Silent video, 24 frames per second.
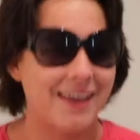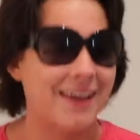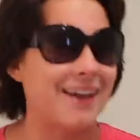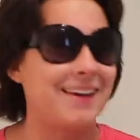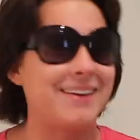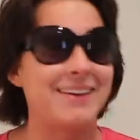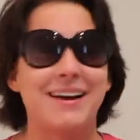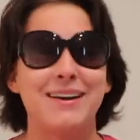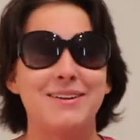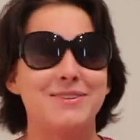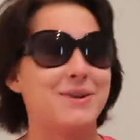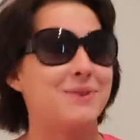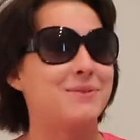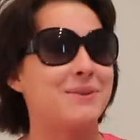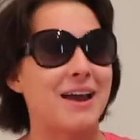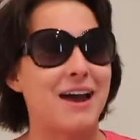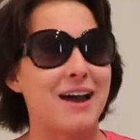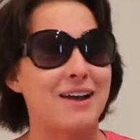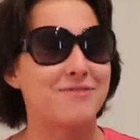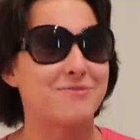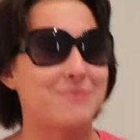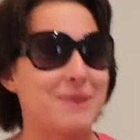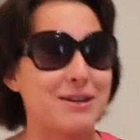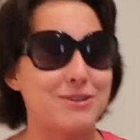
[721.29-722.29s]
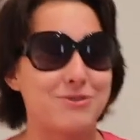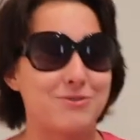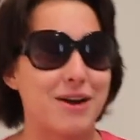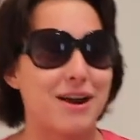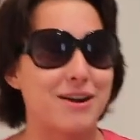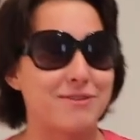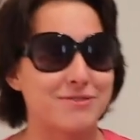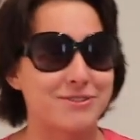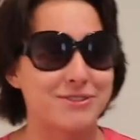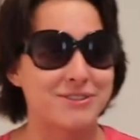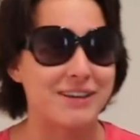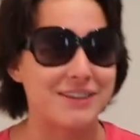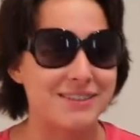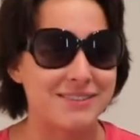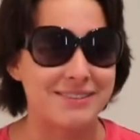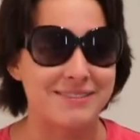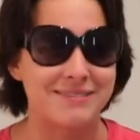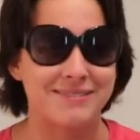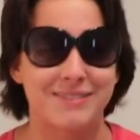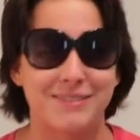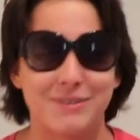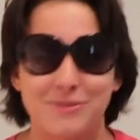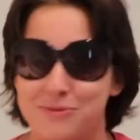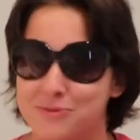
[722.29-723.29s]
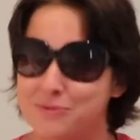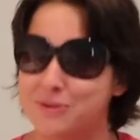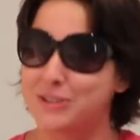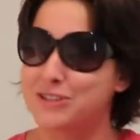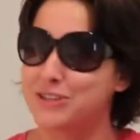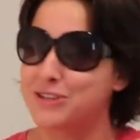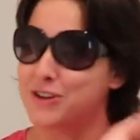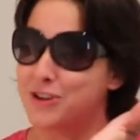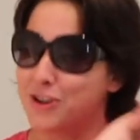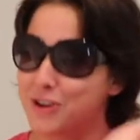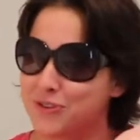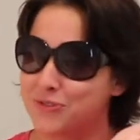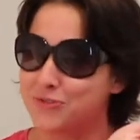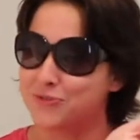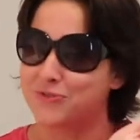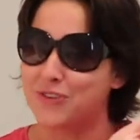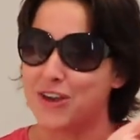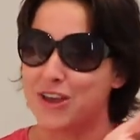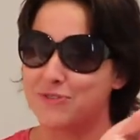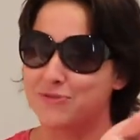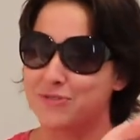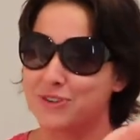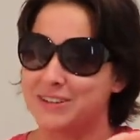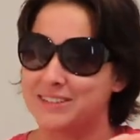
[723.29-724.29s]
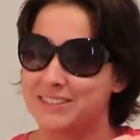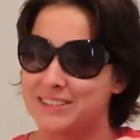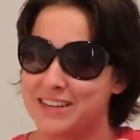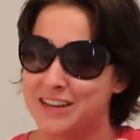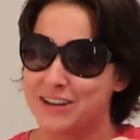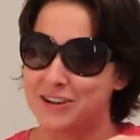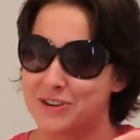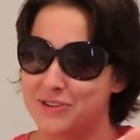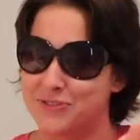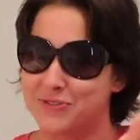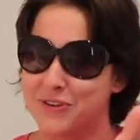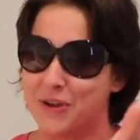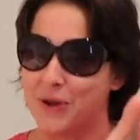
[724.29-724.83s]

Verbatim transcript: and I don't have my driver's license. What's your favorite dinner